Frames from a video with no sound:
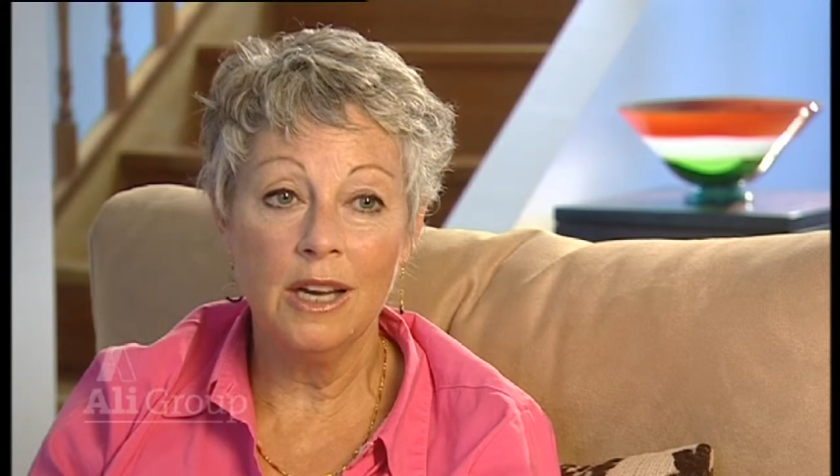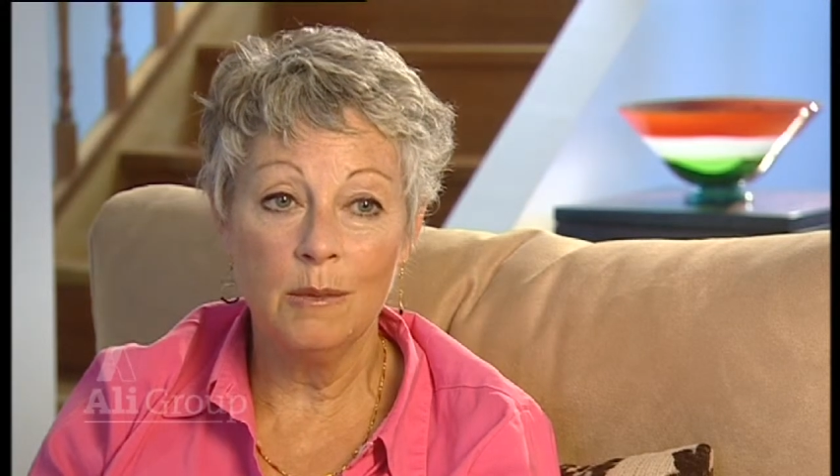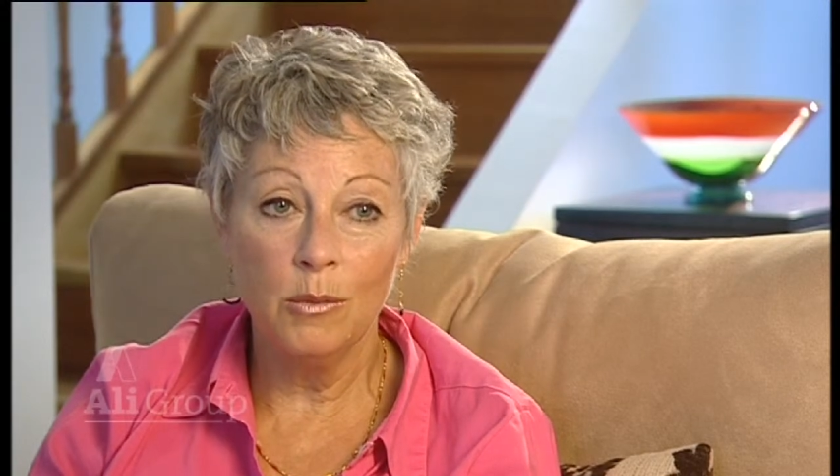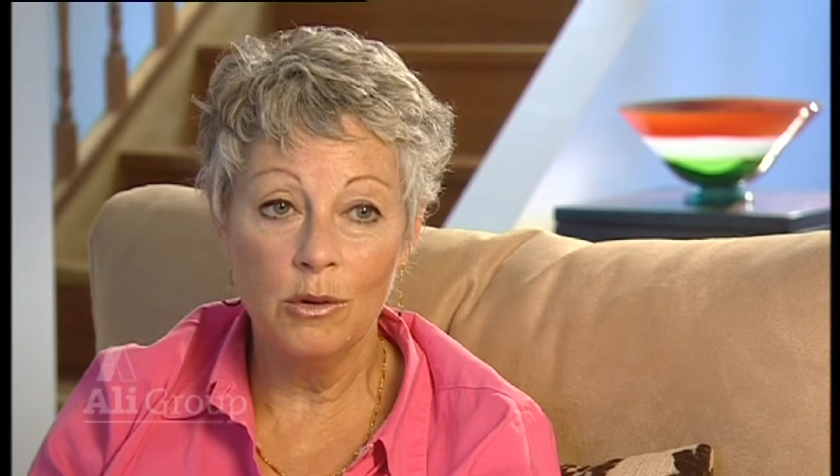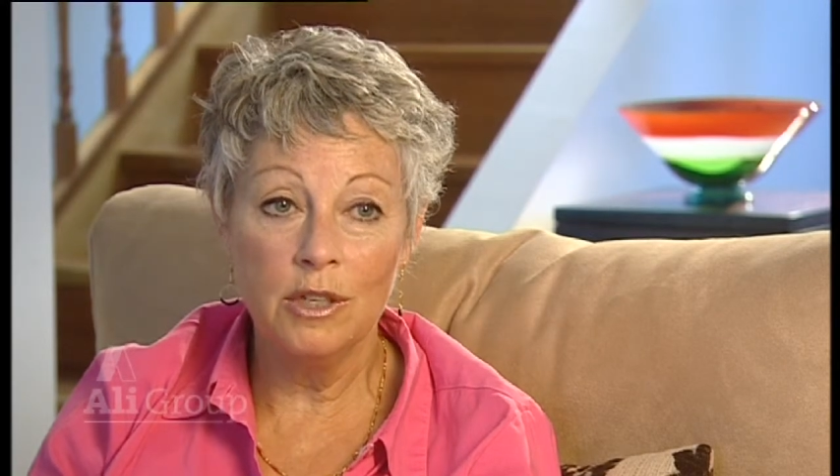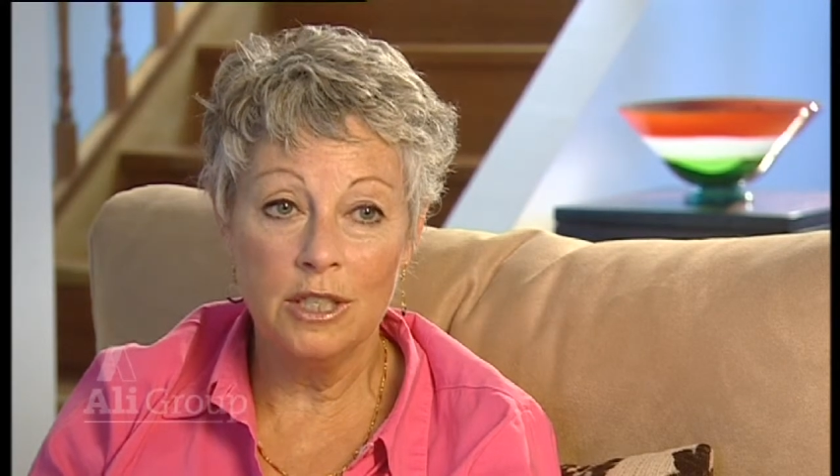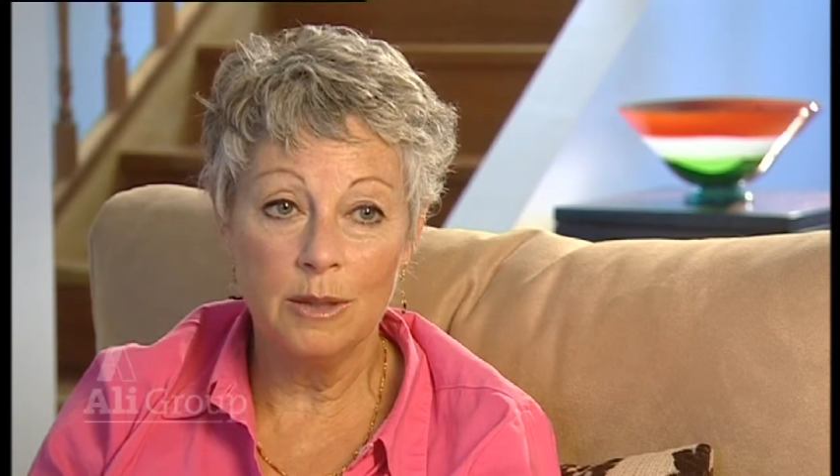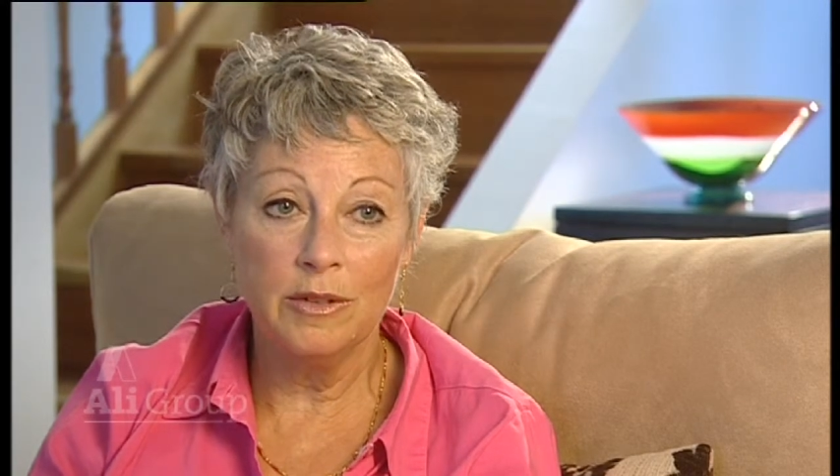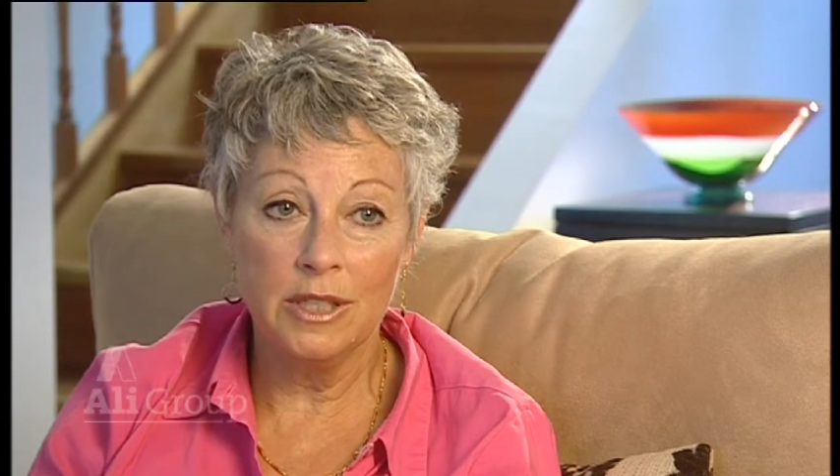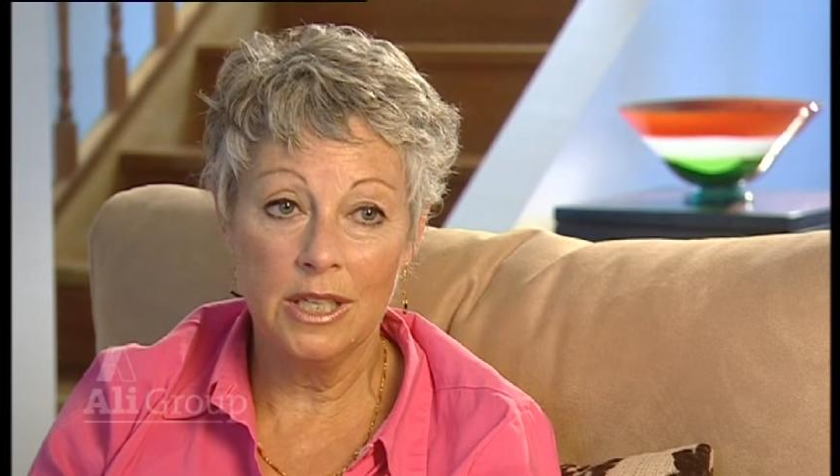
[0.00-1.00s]
out
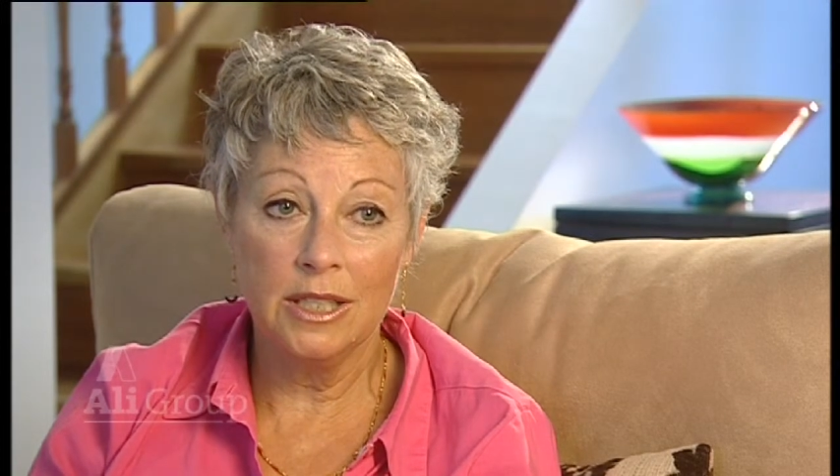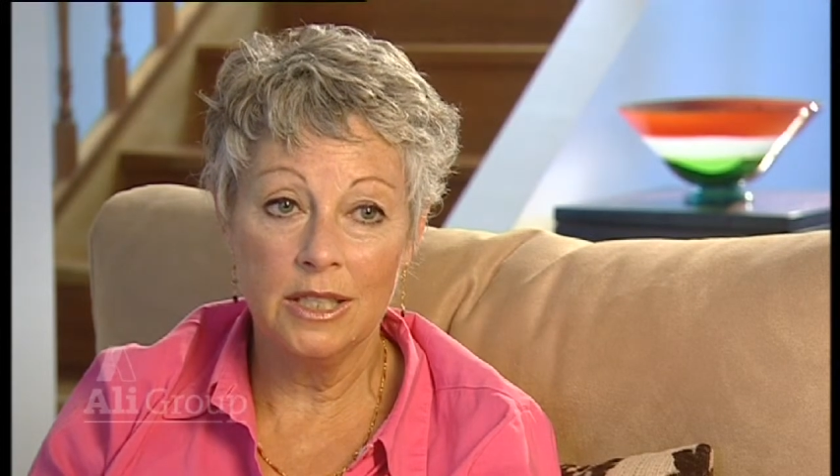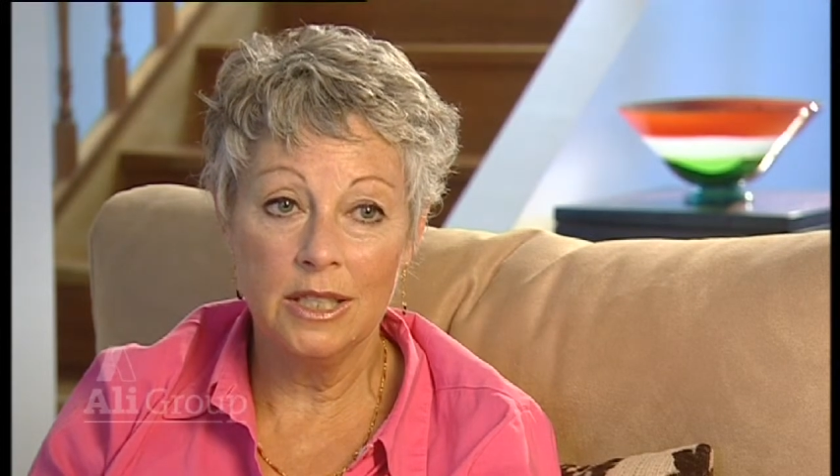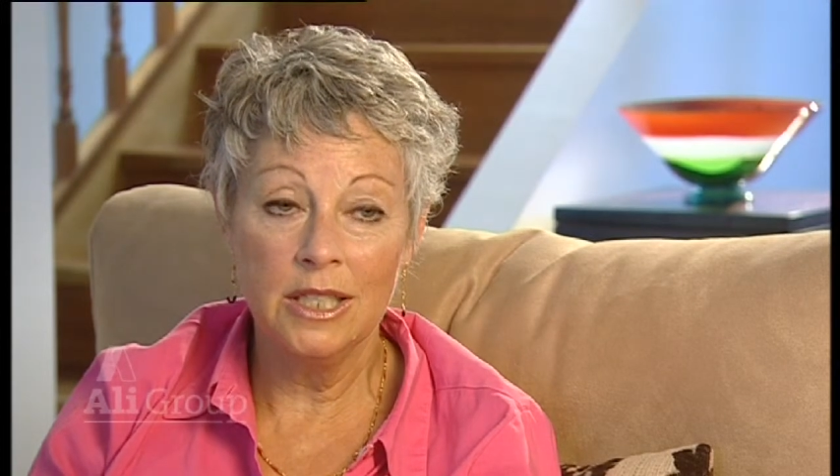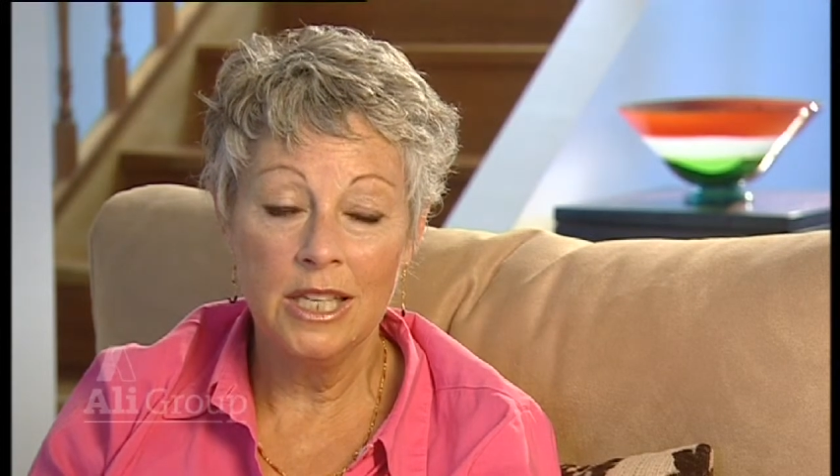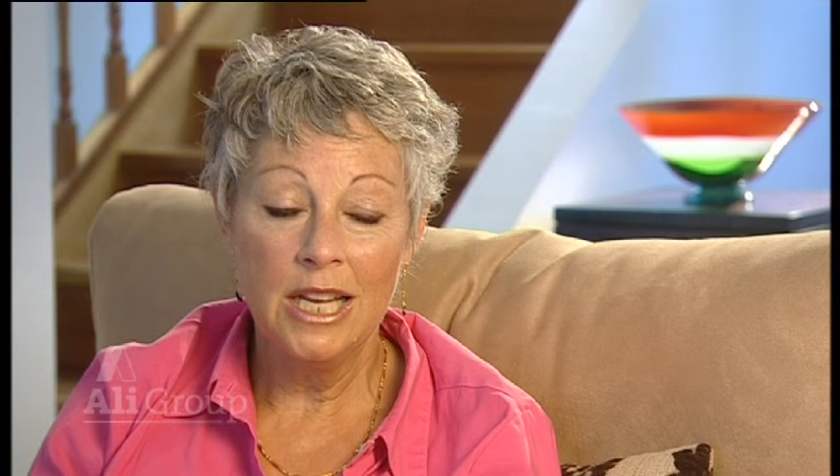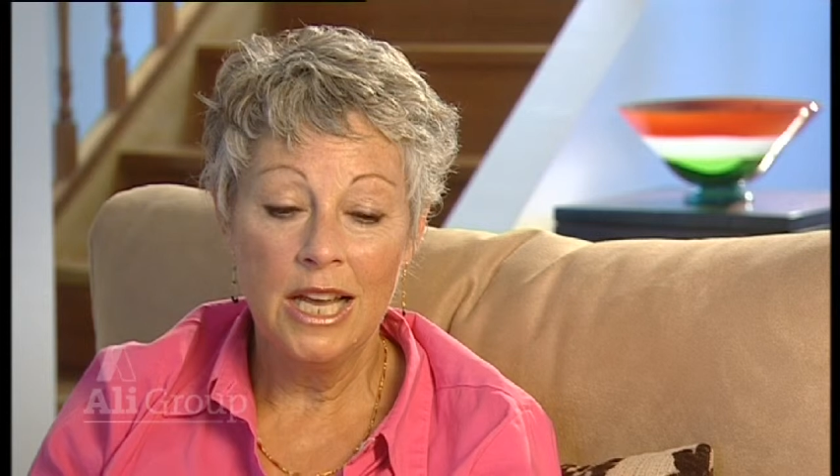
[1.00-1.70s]
mortgage protection,